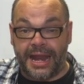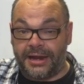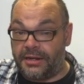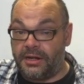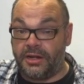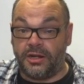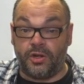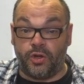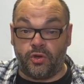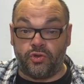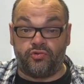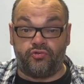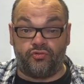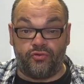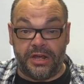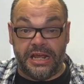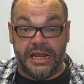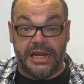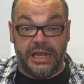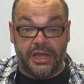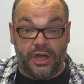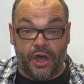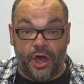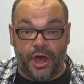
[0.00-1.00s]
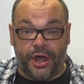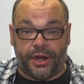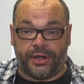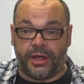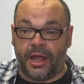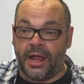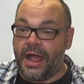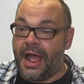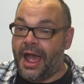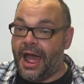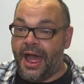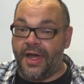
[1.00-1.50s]
And it looks really good.
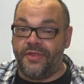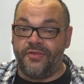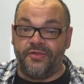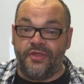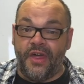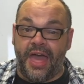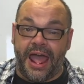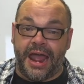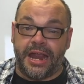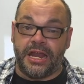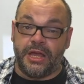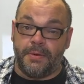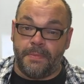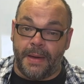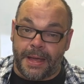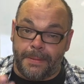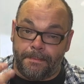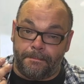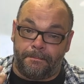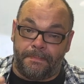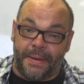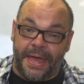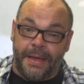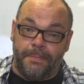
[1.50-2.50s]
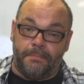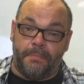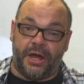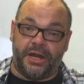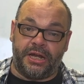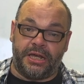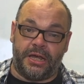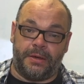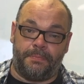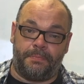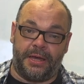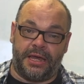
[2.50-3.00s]
And then you make big
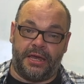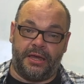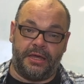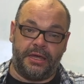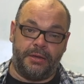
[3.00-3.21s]
money appear.